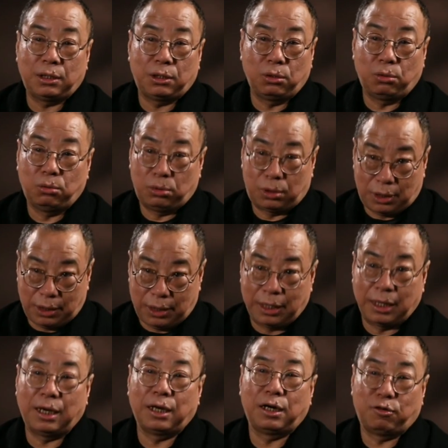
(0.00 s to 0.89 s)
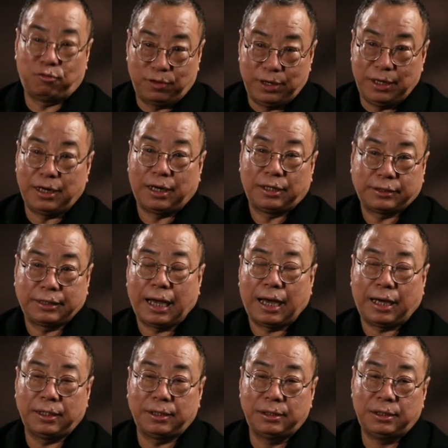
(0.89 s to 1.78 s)
So one of our tasks
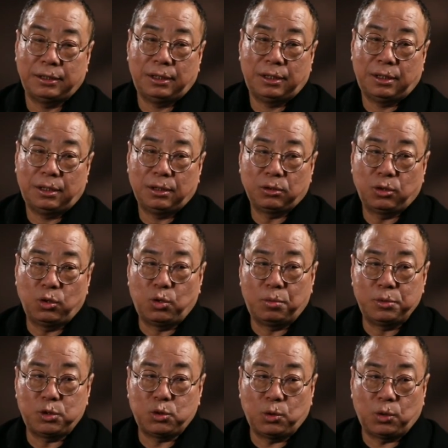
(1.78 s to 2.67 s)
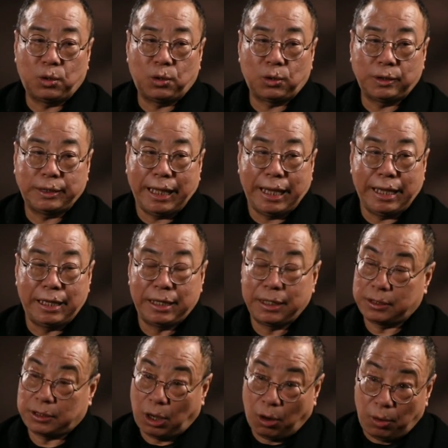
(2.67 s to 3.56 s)
at the Directors Association
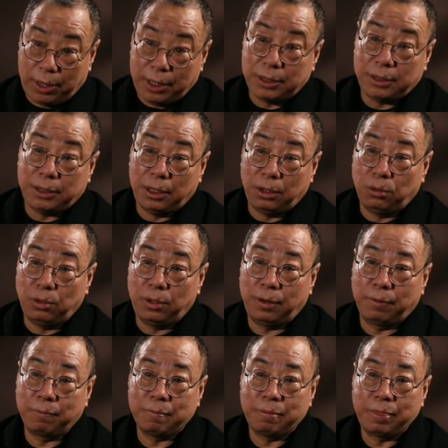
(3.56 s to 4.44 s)
is to nurture younger